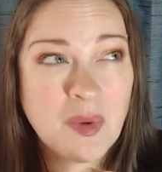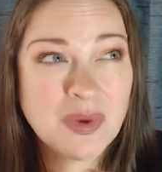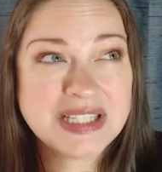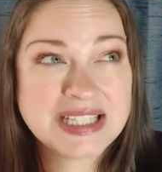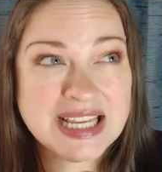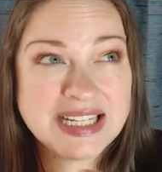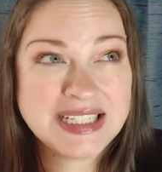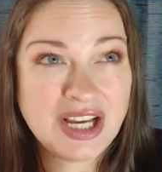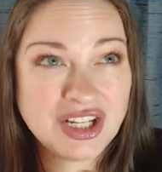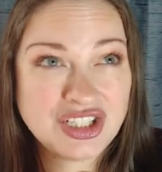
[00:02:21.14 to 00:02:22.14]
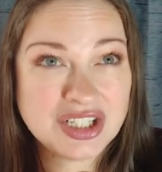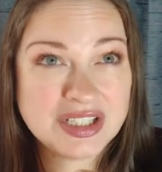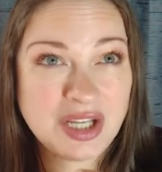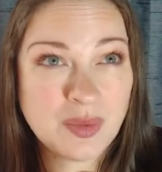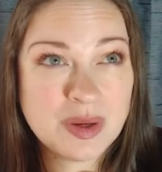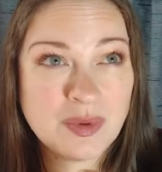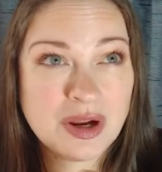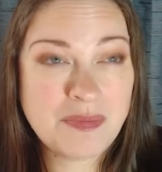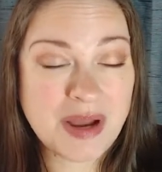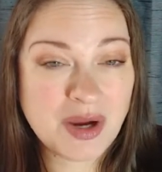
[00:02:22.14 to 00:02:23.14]
we stayed in touch until we were
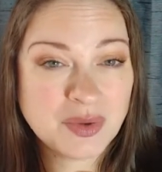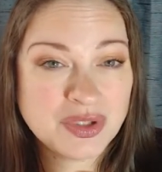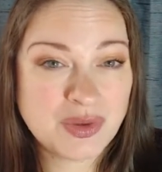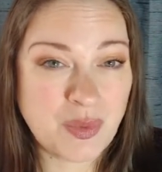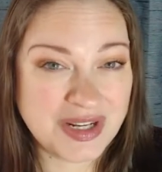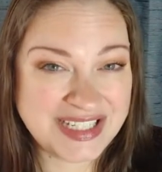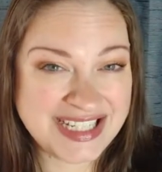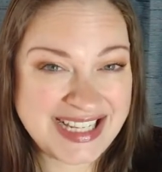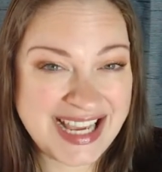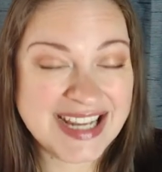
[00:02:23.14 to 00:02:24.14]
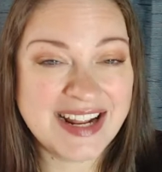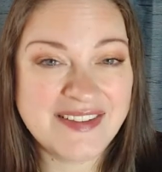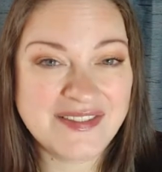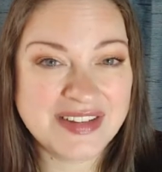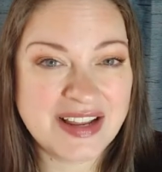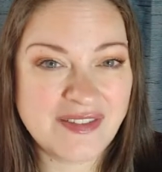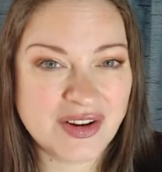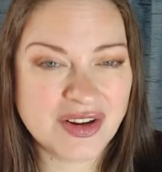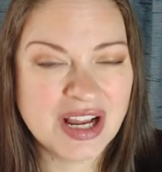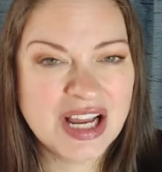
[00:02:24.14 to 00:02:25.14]
about 20 and I've
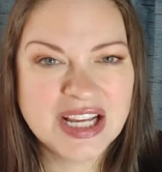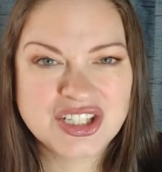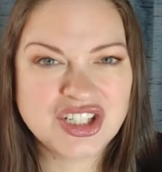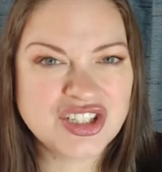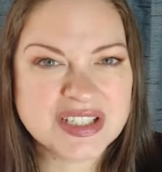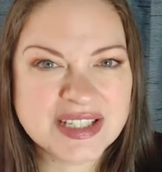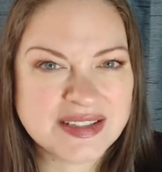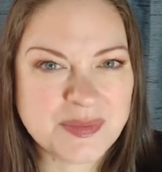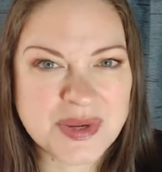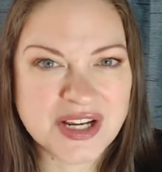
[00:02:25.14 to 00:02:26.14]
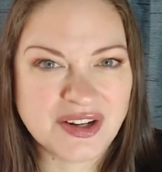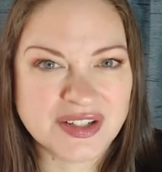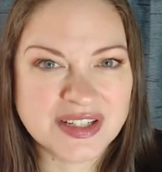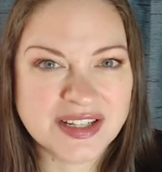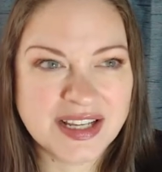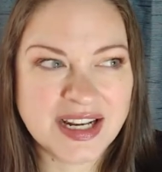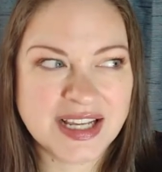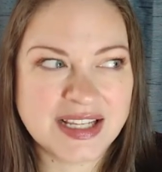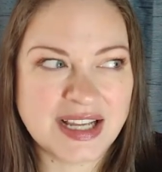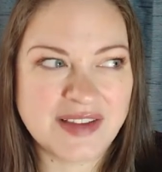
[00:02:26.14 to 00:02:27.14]
never she just disappeared and
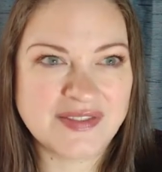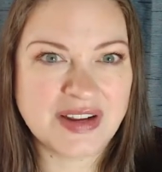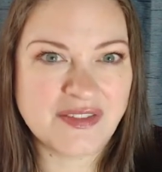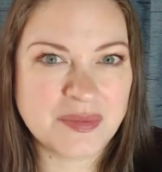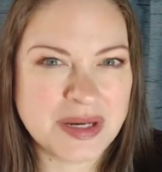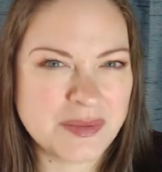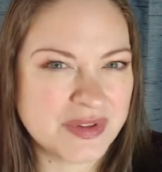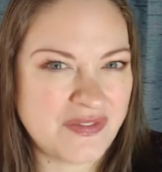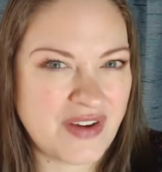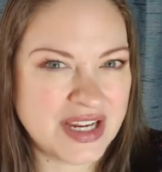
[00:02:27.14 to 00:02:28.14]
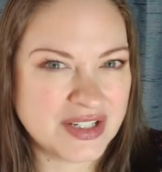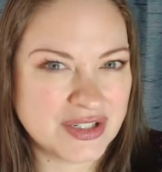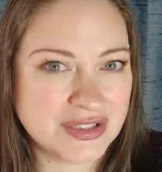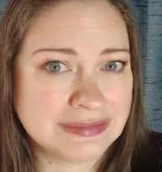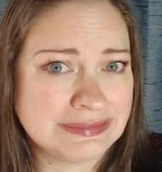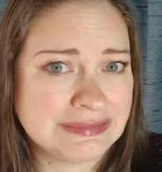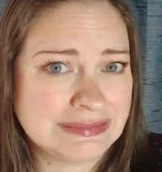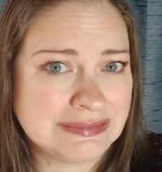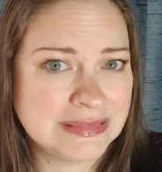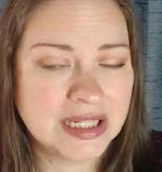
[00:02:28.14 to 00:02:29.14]
I I've never been able to find her.
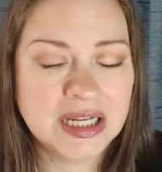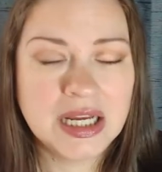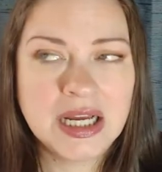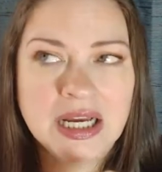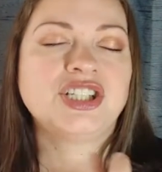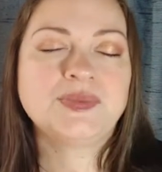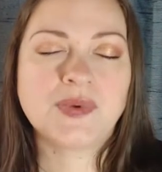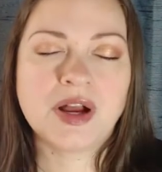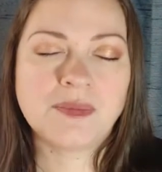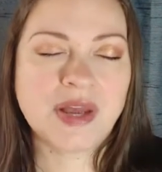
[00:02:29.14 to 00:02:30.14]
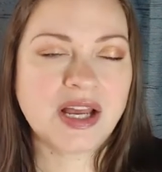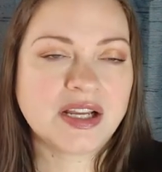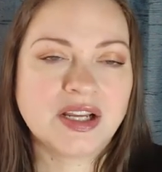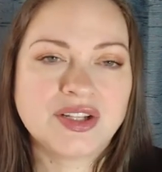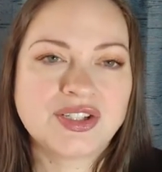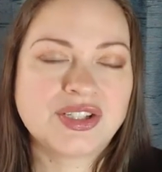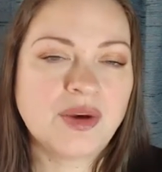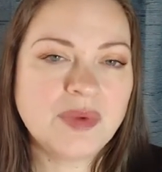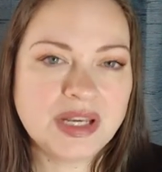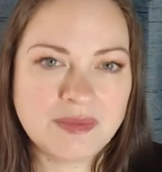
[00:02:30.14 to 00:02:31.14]
But it just brought back
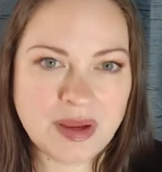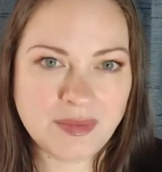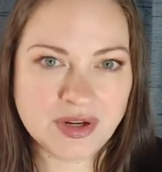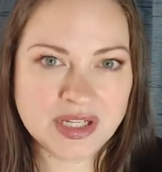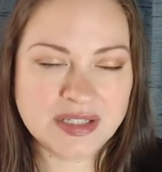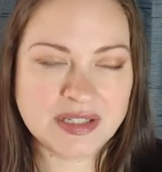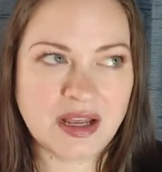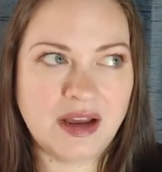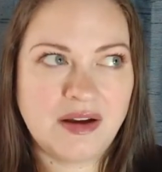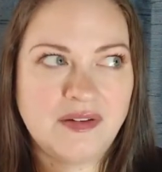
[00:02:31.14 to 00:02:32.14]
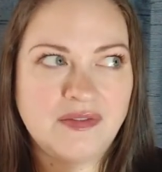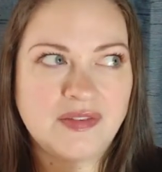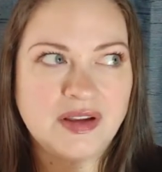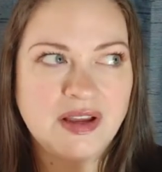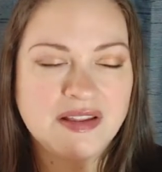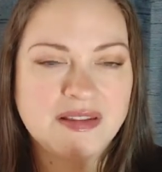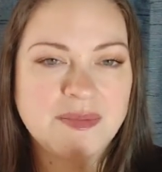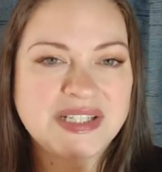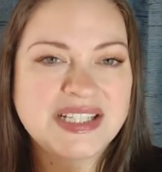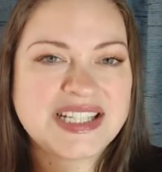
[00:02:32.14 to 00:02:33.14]
so many memories of the
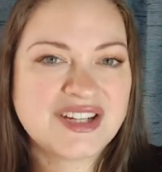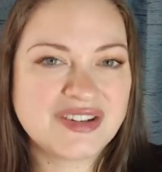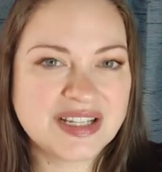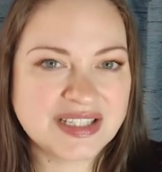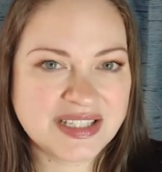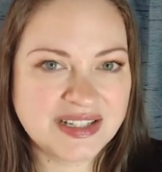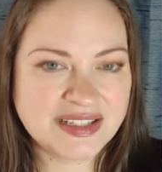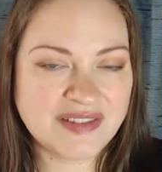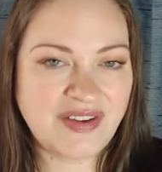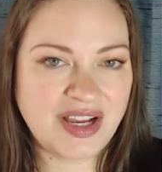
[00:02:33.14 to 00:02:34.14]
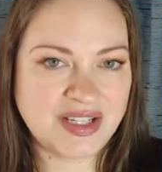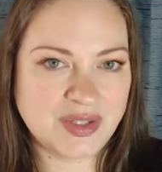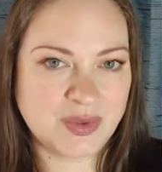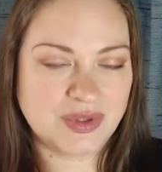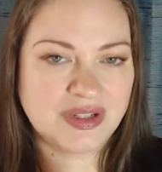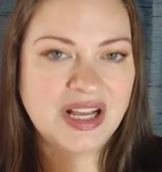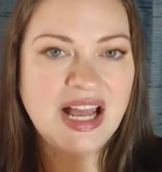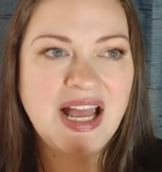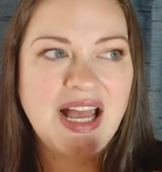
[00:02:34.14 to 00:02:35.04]
mysteriousness of high school.